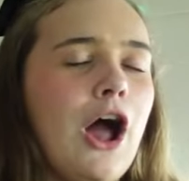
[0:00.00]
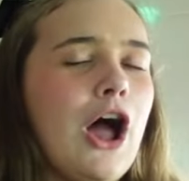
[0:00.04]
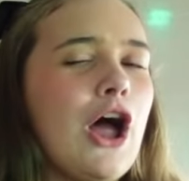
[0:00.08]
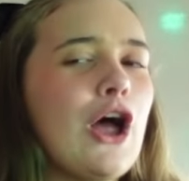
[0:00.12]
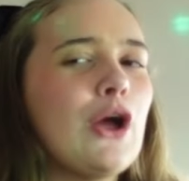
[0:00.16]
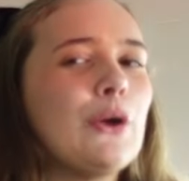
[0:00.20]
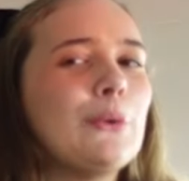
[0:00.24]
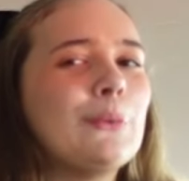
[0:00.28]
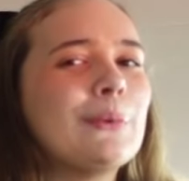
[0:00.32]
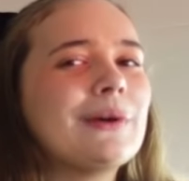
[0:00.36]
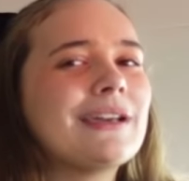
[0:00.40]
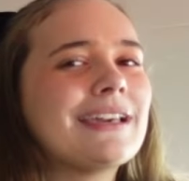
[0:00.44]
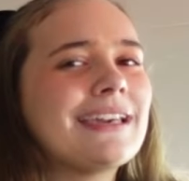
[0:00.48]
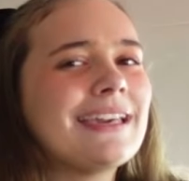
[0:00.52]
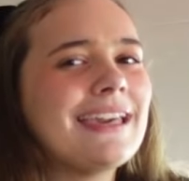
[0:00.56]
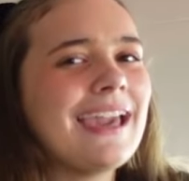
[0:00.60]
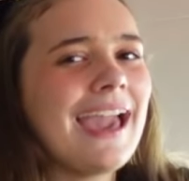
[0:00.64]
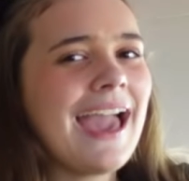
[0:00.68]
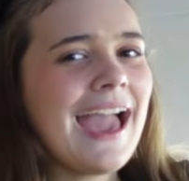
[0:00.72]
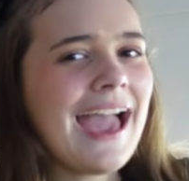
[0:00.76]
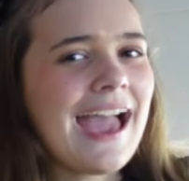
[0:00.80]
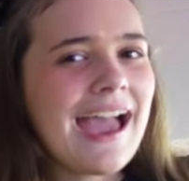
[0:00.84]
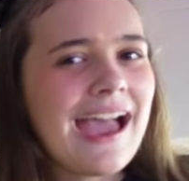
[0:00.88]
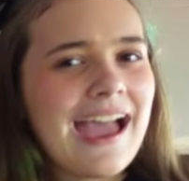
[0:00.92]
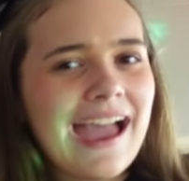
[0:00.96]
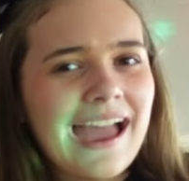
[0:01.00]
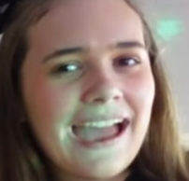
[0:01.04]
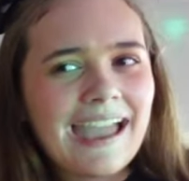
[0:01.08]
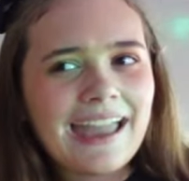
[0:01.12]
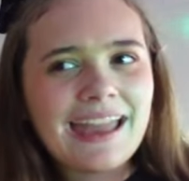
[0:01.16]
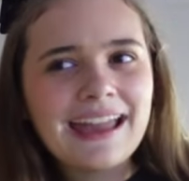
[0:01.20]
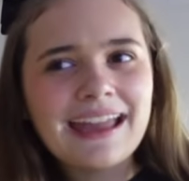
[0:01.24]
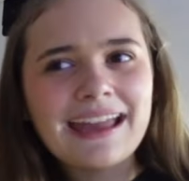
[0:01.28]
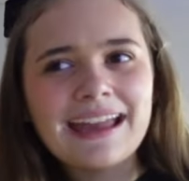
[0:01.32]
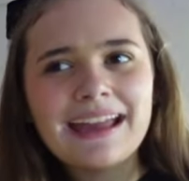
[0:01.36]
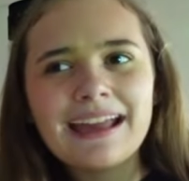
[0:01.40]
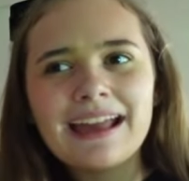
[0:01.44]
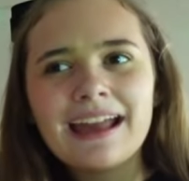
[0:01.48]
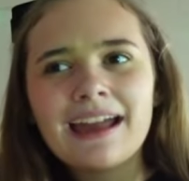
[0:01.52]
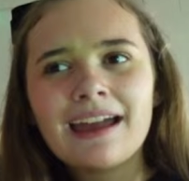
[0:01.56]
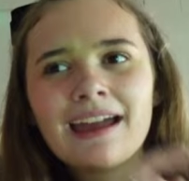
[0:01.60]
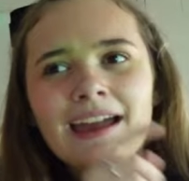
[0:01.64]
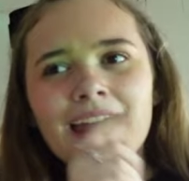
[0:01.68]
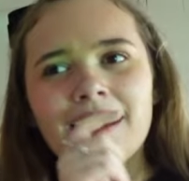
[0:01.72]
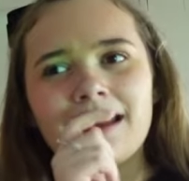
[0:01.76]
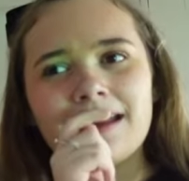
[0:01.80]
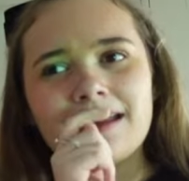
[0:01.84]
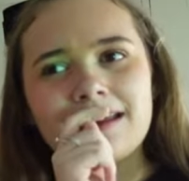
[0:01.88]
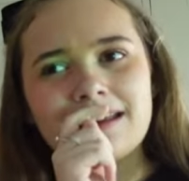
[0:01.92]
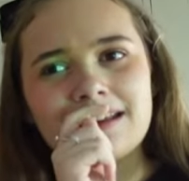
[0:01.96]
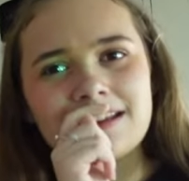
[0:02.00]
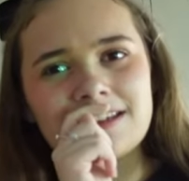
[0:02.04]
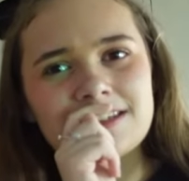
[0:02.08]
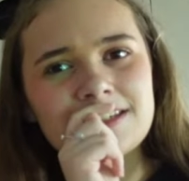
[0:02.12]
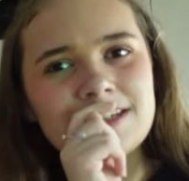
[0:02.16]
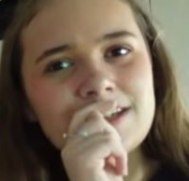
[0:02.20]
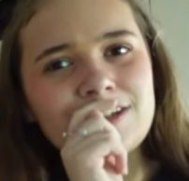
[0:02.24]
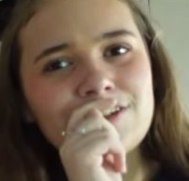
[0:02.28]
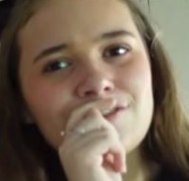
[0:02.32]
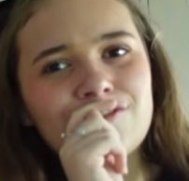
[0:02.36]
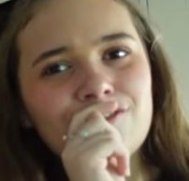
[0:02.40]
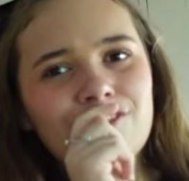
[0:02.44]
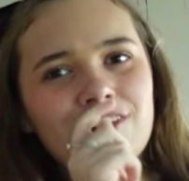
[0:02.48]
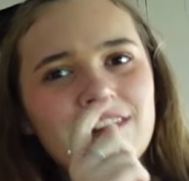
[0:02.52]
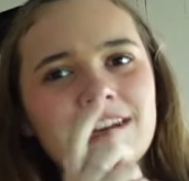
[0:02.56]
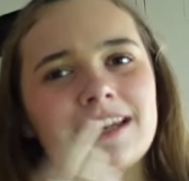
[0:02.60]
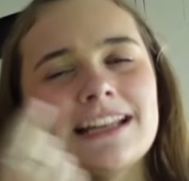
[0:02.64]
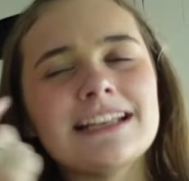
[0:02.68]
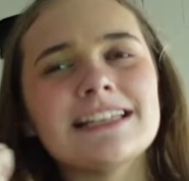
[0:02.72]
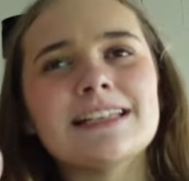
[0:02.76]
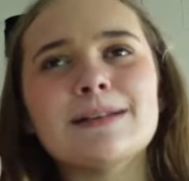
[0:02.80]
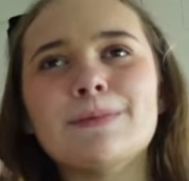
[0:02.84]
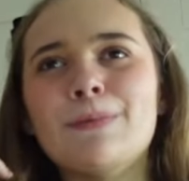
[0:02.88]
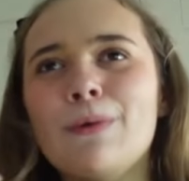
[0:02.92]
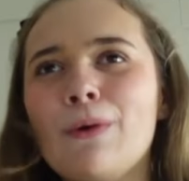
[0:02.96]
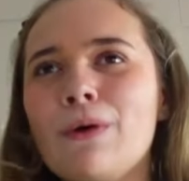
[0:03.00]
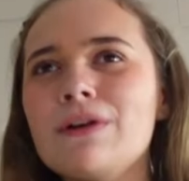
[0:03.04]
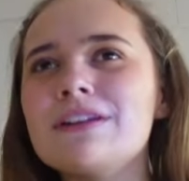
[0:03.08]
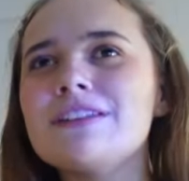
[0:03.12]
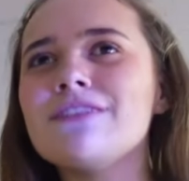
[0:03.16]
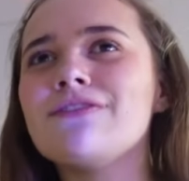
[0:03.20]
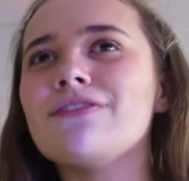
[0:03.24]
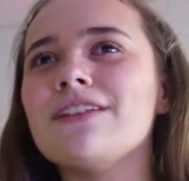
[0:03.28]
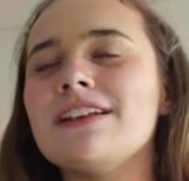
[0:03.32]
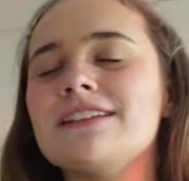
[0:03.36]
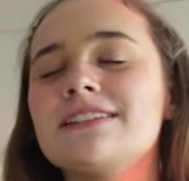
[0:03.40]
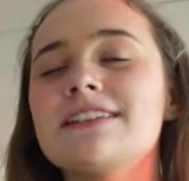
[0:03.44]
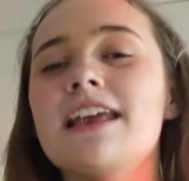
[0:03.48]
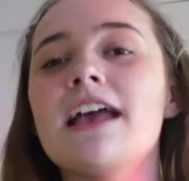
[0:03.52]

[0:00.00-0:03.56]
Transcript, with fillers: okay, is she really supportive of this?